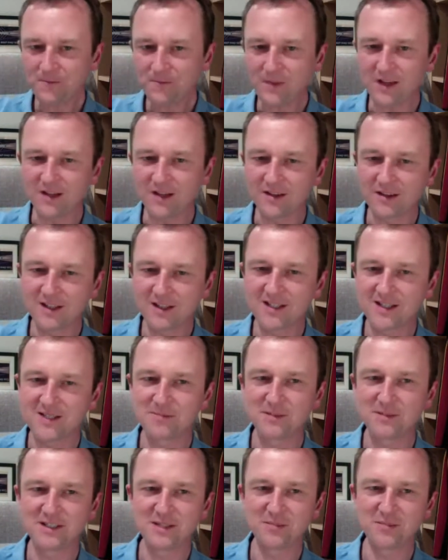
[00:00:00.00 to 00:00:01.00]
And there's
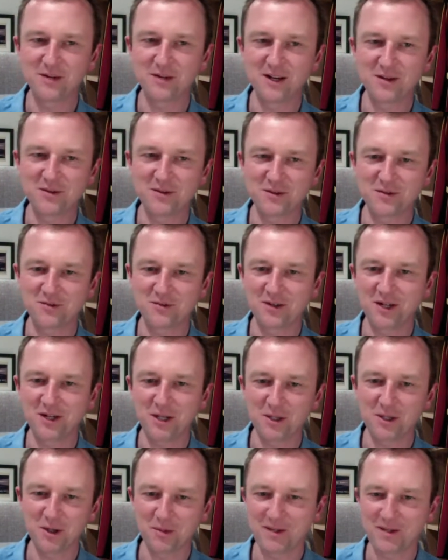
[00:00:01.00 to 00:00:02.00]
Mr. Brown's
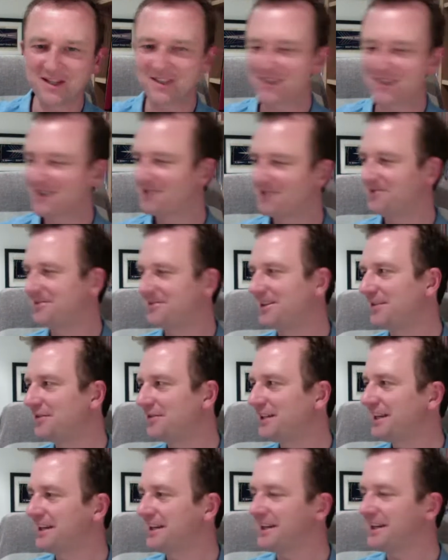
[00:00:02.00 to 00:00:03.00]
funny comment.
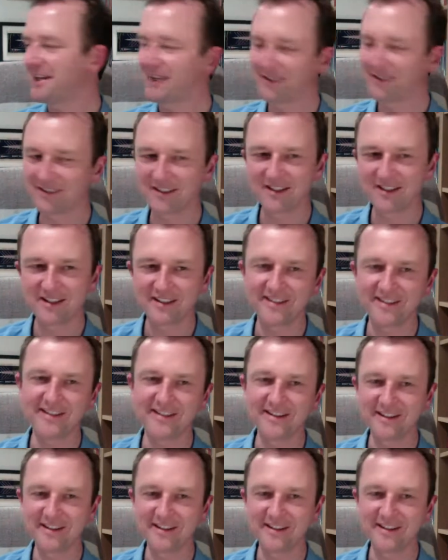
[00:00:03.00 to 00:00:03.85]
Lovely hair. Yeah.